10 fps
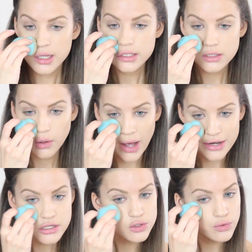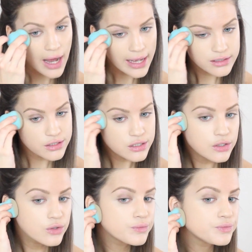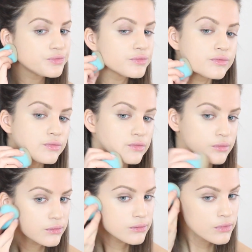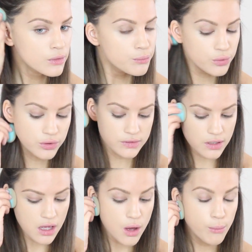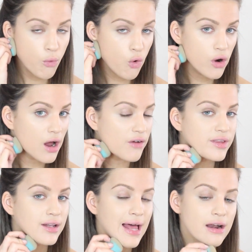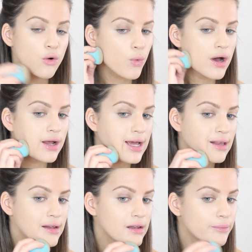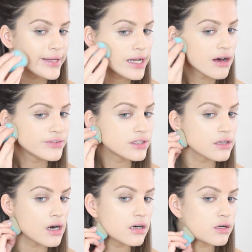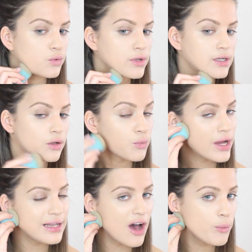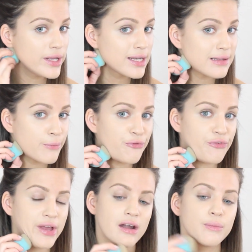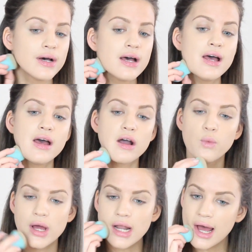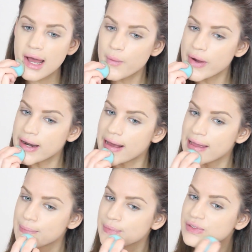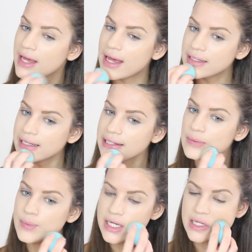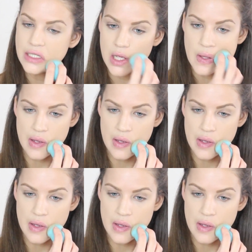So I just try to put more of the lighter one and a little bit of the darker one right now because I'm fair, but when I'm tanned a little bit,